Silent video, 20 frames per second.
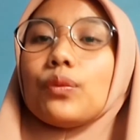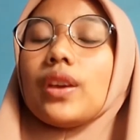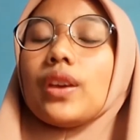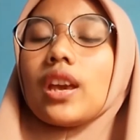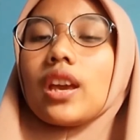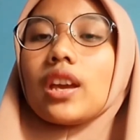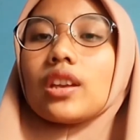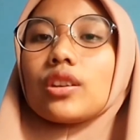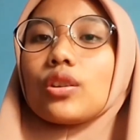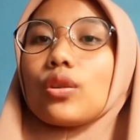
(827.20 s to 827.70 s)
we
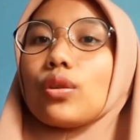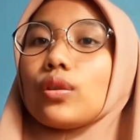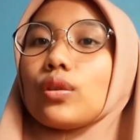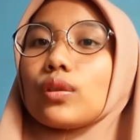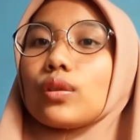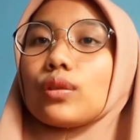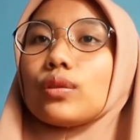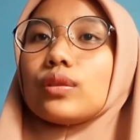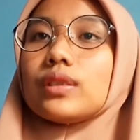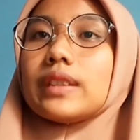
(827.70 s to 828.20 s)
can
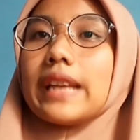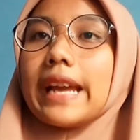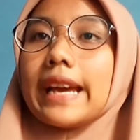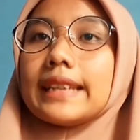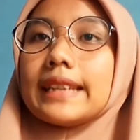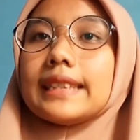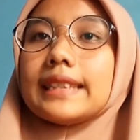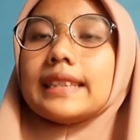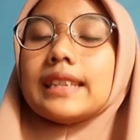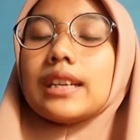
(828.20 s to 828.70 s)
conclude
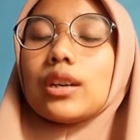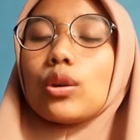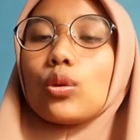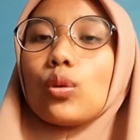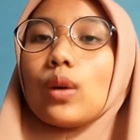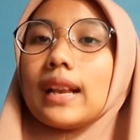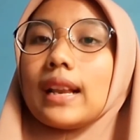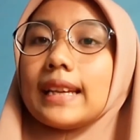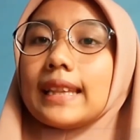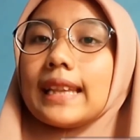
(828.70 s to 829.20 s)
that the
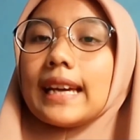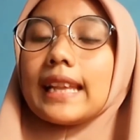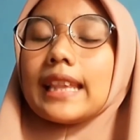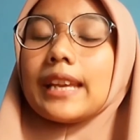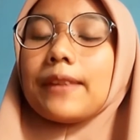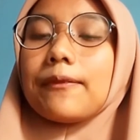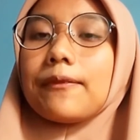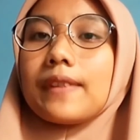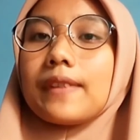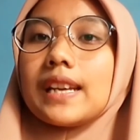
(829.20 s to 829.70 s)

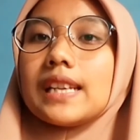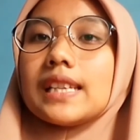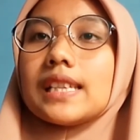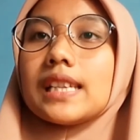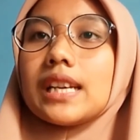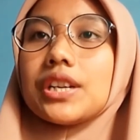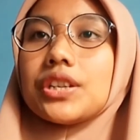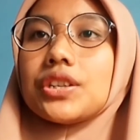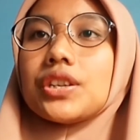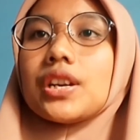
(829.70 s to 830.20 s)
qualitative
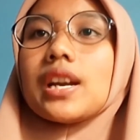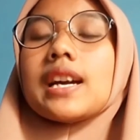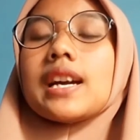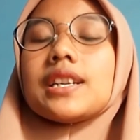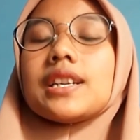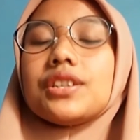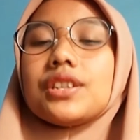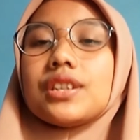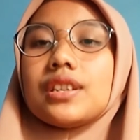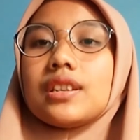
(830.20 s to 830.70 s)
research
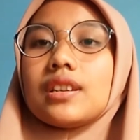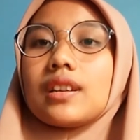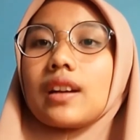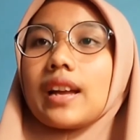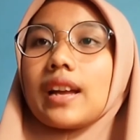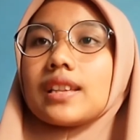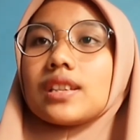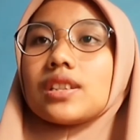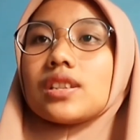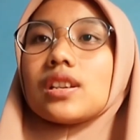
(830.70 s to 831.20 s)

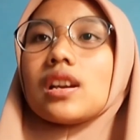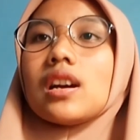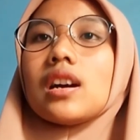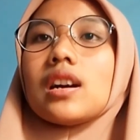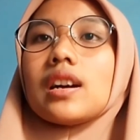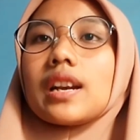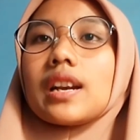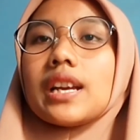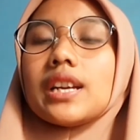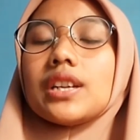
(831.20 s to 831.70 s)
generates
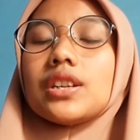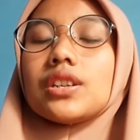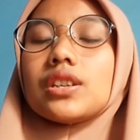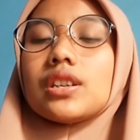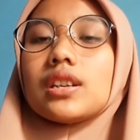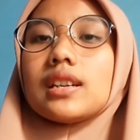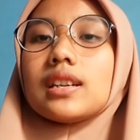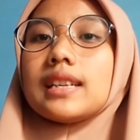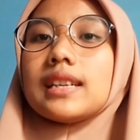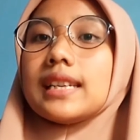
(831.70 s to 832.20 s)

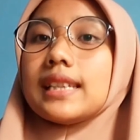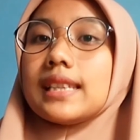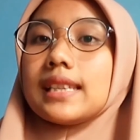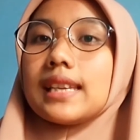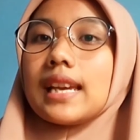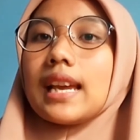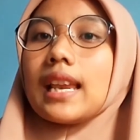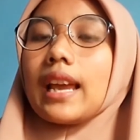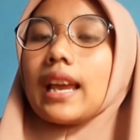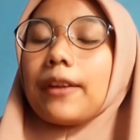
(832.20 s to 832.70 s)
rich,
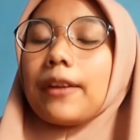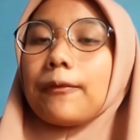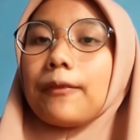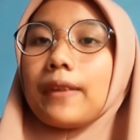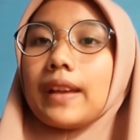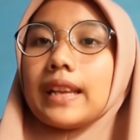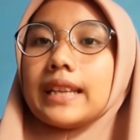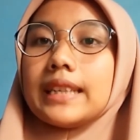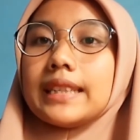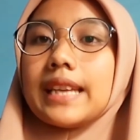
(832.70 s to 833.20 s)
detailed and
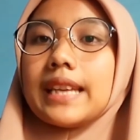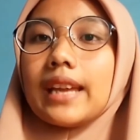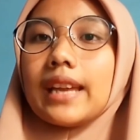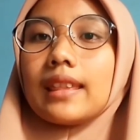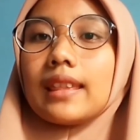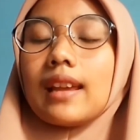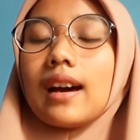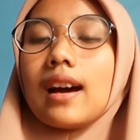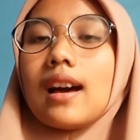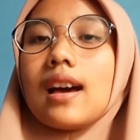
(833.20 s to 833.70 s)
valid
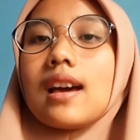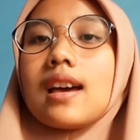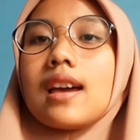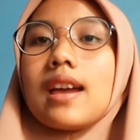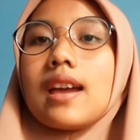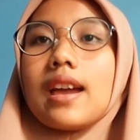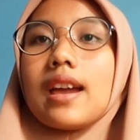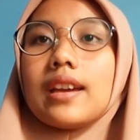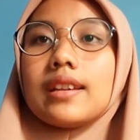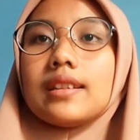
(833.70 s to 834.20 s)
data,
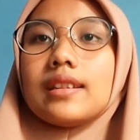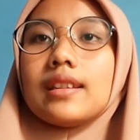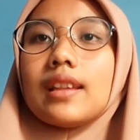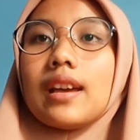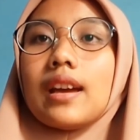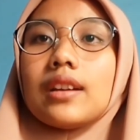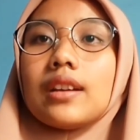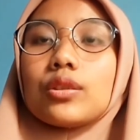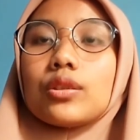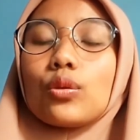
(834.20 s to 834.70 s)
and
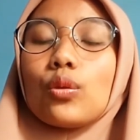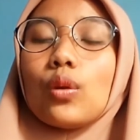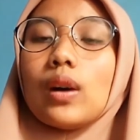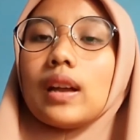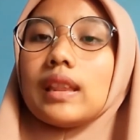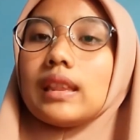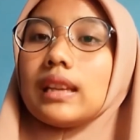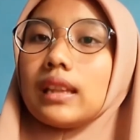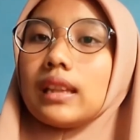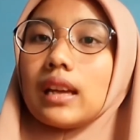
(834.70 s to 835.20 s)
then
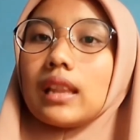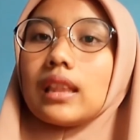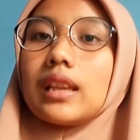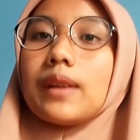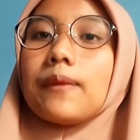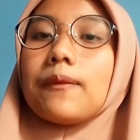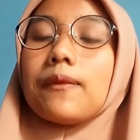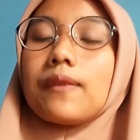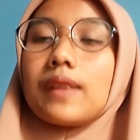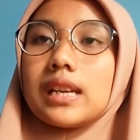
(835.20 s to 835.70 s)

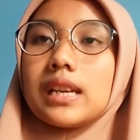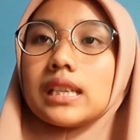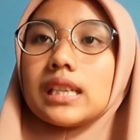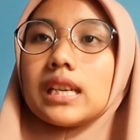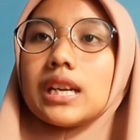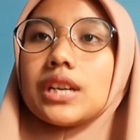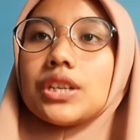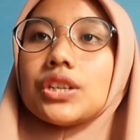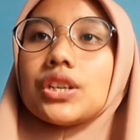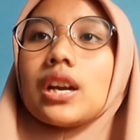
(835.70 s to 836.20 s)
quantitative
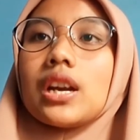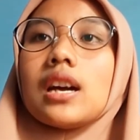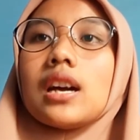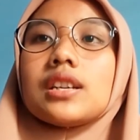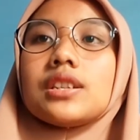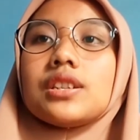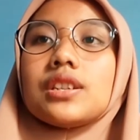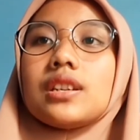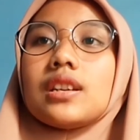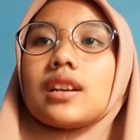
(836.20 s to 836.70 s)
research
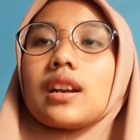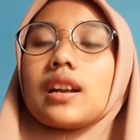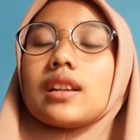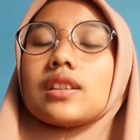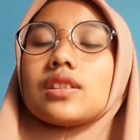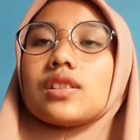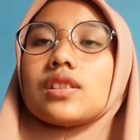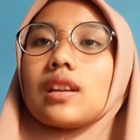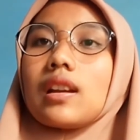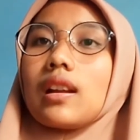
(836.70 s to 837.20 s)

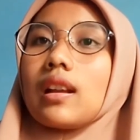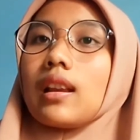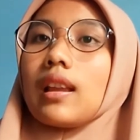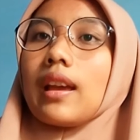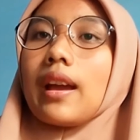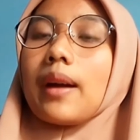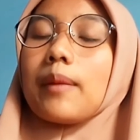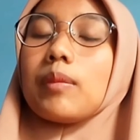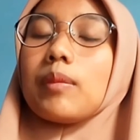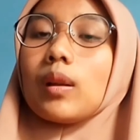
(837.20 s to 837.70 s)
generates
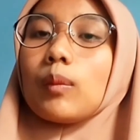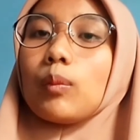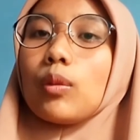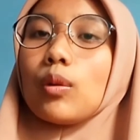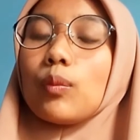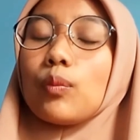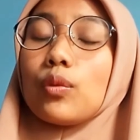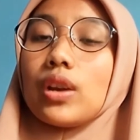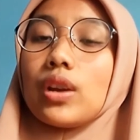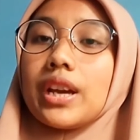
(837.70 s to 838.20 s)
reliable
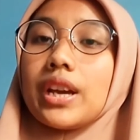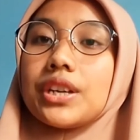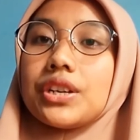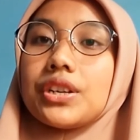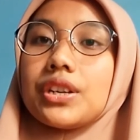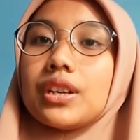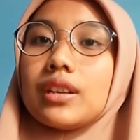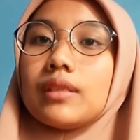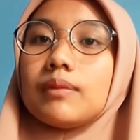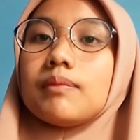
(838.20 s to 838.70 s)

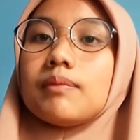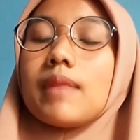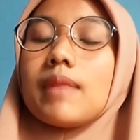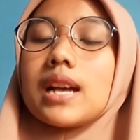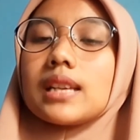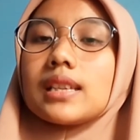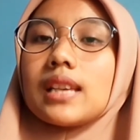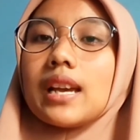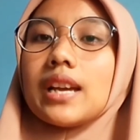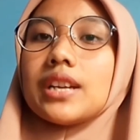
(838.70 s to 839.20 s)

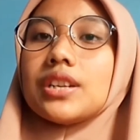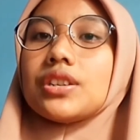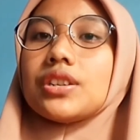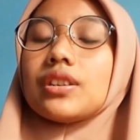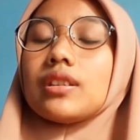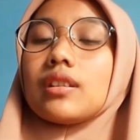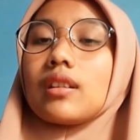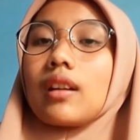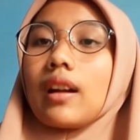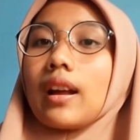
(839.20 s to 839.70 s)
population-based and
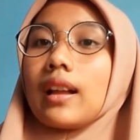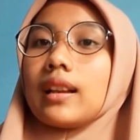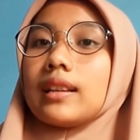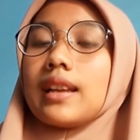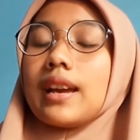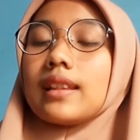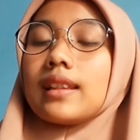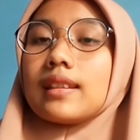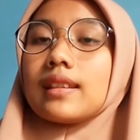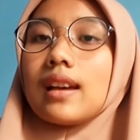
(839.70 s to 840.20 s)
general
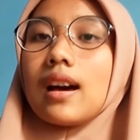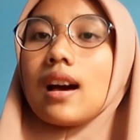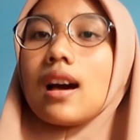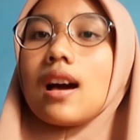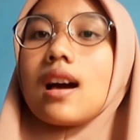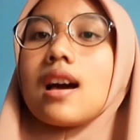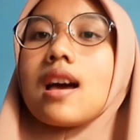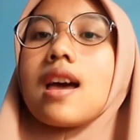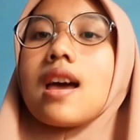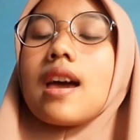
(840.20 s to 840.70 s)

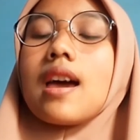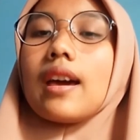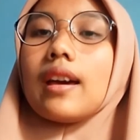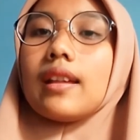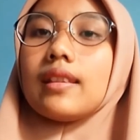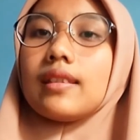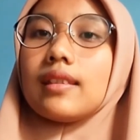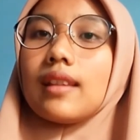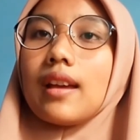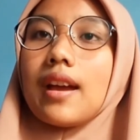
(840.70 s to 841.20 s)
data,
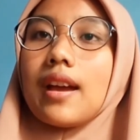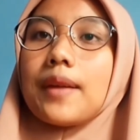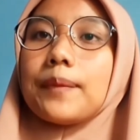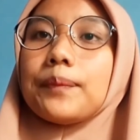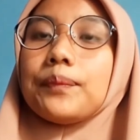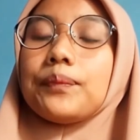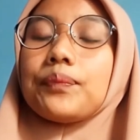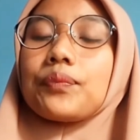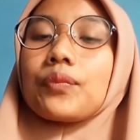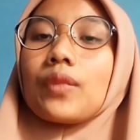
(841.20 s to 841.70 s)
and
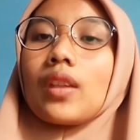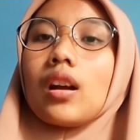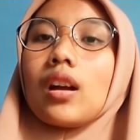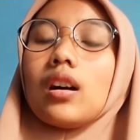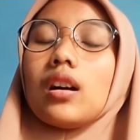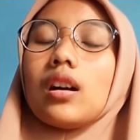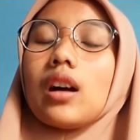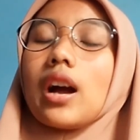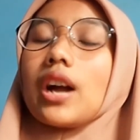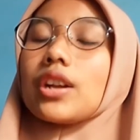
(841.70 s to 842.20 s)
then
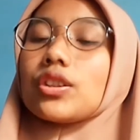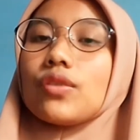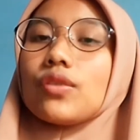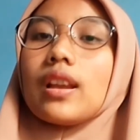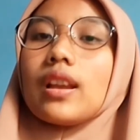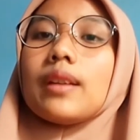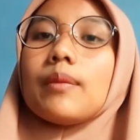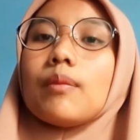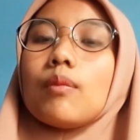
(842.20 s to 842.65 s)
actually